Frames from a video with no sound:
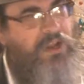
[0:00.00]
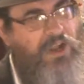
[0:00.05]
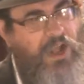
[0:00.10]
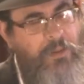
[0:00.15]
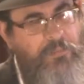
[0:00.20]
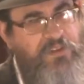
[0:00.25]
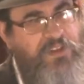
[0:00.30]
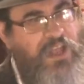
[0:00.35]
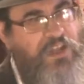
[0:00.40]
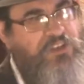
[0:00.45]

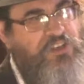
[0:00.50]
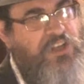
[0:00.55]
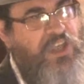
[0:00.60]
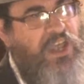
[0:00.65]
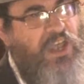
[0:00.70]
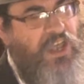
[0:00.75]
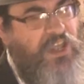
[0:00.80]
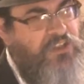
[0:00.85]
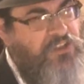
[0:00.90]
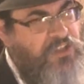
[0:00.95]
comes to
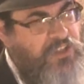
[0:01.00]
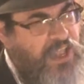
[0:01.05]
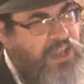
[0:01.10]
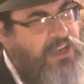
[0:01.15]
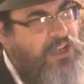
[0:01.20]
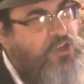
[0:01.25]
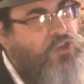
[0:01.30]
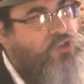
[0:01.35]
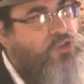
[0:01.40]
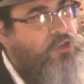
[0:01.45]

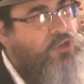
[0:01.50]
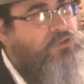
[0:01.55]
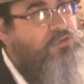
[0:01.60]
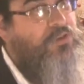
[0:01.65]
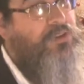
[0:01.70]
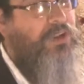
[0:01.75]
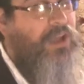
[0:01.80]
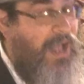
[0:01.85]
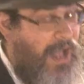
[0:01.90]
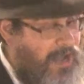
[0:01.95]
entertaining
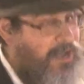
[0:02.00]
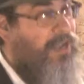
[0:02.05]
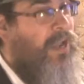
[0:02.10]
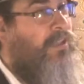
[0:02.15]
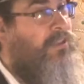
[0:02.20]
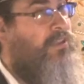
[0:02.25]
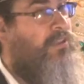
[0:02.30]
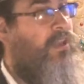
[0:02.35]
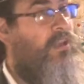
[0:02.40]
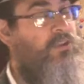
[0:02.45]
children, how do you
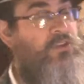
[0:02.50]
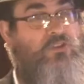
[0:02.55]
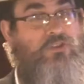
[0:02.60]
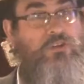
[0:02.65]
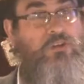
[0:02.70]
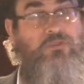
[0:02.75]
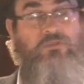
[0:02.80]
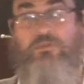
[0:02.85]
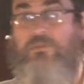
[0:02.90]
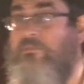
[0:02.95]
entertain your
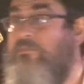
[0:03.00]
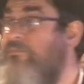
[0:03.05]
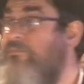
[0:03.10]
children?